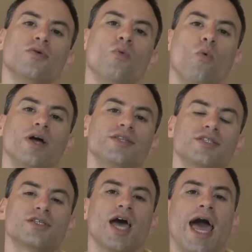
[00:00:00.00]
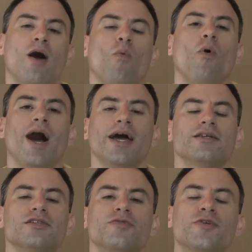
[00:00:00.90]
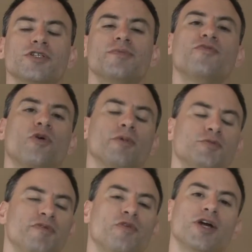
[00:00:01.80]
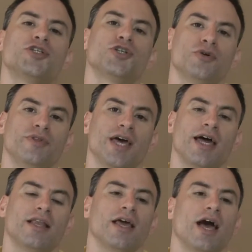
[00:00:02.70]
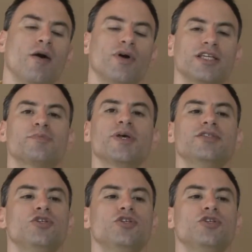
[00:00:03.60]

so first and foremost, before I show you that, I want to explain